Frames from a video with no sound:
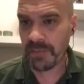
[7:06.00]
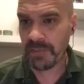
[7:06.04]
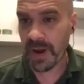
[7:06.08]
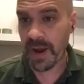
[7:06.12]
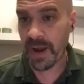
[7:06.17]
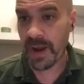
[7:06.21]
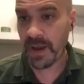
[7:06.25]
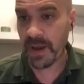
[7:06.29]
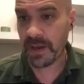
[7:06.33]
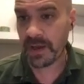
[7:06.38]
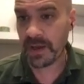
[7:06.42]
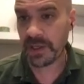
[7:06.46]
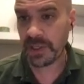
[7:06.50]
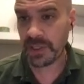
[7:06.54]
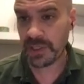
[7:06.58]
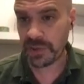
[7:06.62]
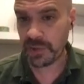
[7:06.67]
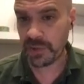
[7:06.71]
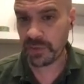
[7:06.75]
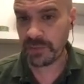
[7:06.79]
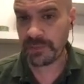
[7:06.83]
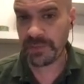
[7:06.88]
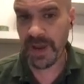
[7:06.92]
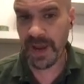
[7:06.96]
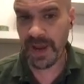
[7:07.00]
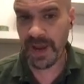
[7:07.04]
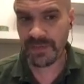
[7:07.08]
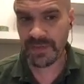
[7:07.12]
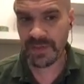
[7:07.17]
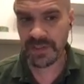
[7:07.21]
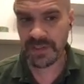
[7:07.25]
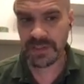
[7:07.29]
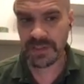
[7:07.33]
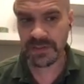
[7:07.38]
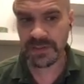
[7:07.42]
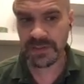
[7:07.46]
by an acute
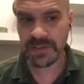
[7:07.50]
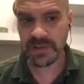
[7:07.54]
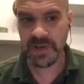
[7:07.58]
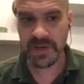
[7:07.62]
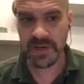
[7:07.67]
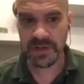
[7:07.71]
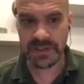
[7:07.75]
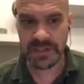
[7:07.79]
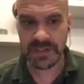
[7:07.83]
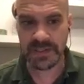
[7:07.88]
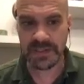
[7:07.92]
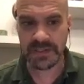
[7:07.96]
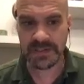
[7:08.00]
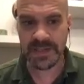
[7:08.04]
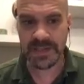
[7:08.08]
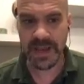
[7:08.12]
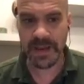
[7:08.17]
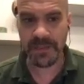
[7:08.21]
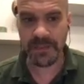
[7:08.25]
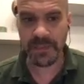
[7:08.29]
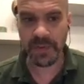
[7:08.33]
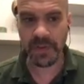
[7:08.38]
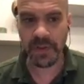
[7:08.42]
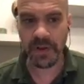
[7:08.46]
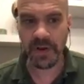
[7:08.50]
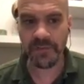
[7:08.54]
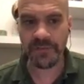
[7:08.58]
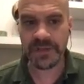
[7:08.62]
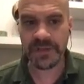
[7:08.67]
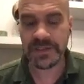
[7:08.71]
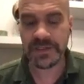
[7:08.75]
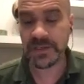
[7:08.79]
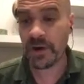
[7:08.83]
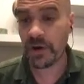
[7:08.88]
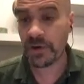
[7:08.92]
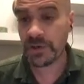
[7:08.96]
pathogen. So here's an example of the
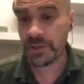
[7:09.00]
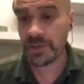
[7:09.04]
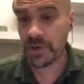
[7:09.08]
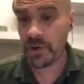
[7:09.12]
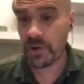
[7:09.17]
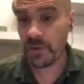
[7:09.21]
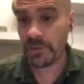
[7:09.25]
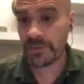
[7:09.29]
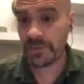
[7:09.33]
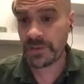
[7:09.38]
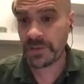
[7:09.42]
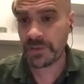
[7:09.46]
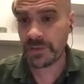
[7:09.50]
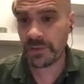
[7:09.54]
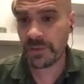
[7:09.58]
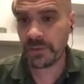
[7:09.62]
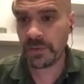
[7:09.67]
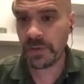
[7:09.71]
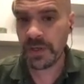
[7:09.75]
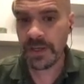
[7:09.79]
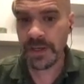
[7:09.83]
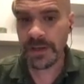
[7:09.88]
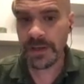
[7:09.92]
SARS-CoV-2